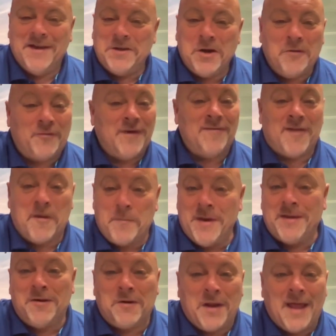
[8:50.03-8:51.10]
you know, friends, I've
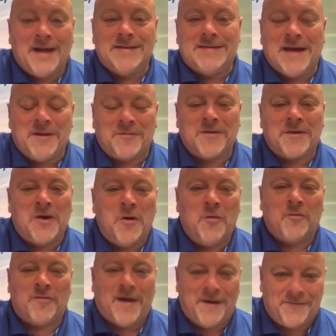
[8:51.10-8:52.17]
been there a lot of times with
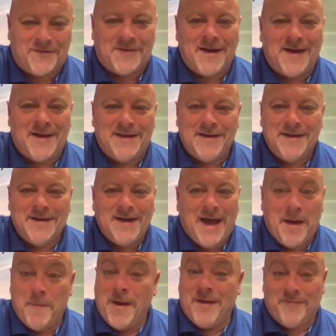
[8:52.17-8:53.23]
goals I've set.
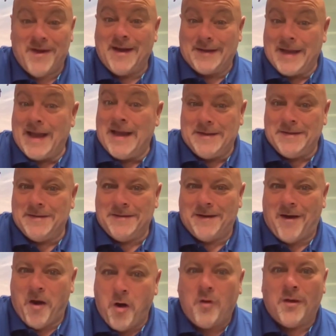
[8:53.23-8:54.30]
I may have not gotten
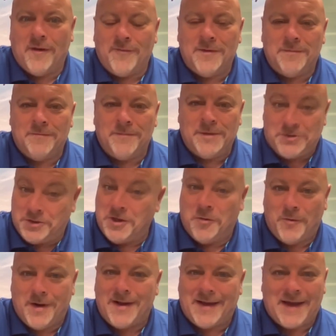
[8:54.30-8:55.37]
all of it, but you
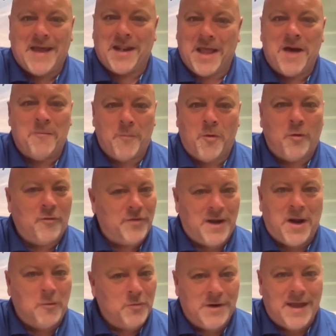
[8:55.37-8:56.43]
know what? I got a lot more
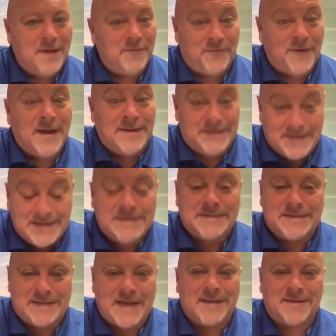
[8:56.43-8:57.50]
than I would have if I
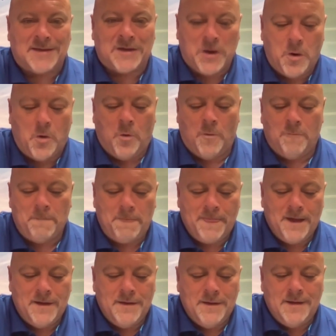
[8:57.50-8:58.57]
didn't set the goal.
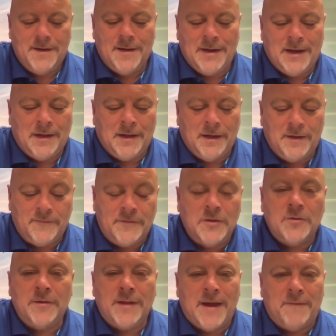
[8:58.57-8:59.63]
And I love
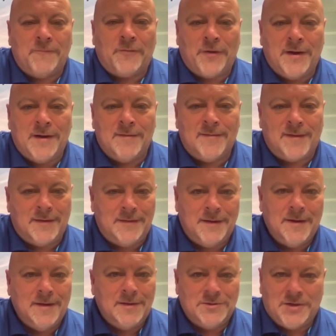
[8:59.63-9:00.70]
doing that, friends, and
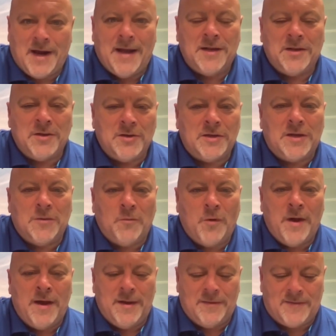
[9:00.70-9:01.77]
trying to look at
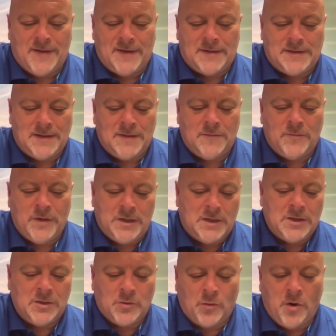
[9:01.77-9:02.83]
ways that uh, we
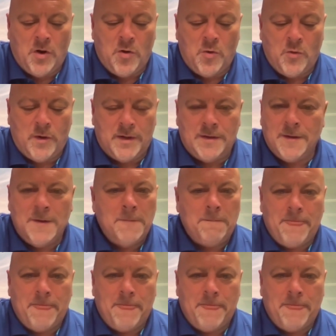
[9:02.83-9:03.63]
can grow and